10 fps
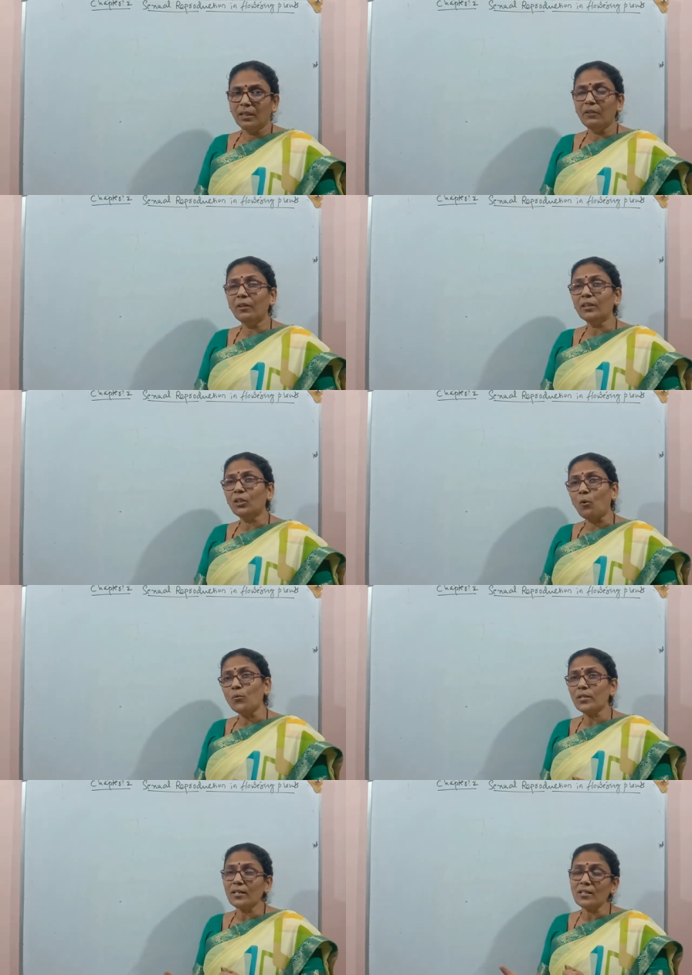even
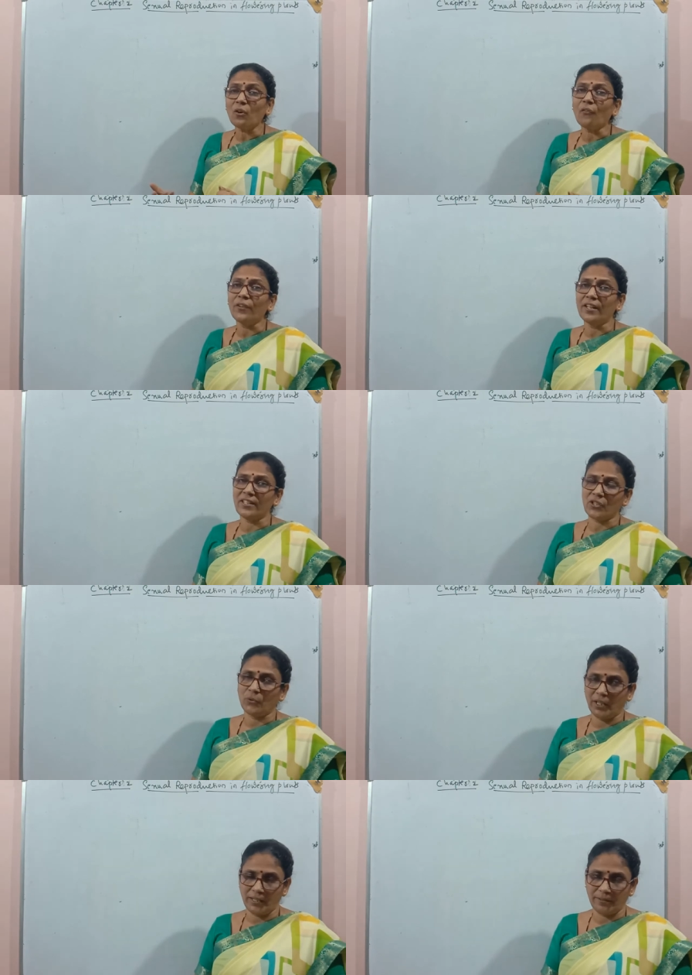thousands of years
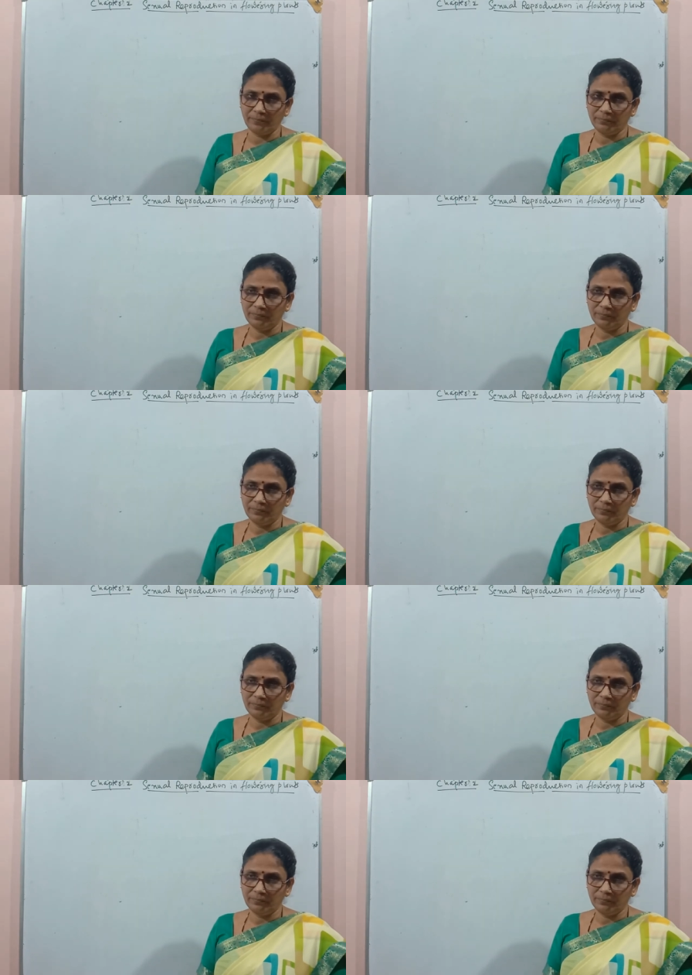together.